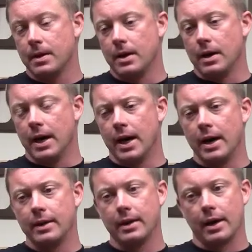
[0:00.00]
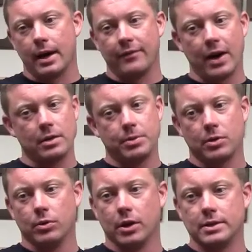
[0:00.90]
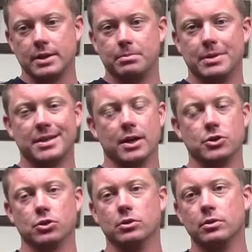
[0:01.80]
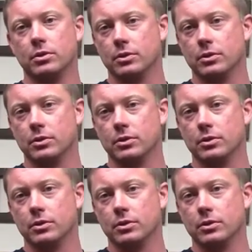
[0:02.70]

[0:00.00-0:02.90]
If I had to pick one, I'd say potential.